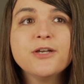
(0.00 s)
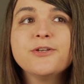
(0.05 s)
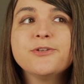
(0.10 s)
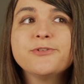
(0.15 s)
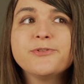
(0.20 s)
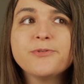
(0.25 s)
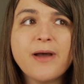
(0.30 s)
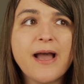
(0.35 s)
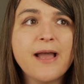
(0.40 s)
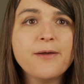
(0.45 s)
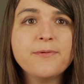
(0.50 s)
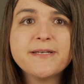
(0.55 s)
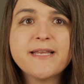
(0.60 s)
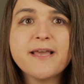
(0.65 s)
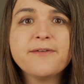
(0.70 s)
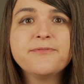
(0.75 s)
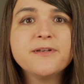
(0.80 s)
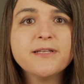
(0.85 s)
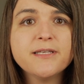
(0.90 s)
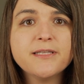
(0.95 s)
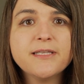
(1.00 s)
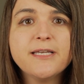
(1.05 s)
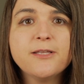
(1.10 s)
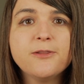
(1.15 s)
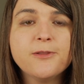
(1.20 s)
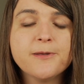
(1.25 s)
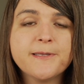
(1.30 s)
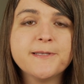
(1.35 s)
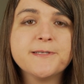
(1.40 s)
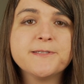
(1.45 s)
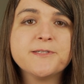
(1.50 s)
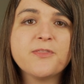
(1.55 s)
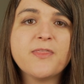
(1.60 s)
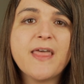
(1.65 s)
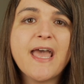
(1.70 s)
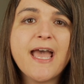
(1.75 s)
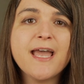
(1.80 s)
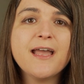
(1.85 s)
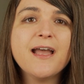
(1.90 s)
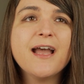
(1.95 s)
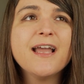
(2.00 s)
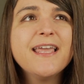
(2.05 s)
So I would definitely look into that.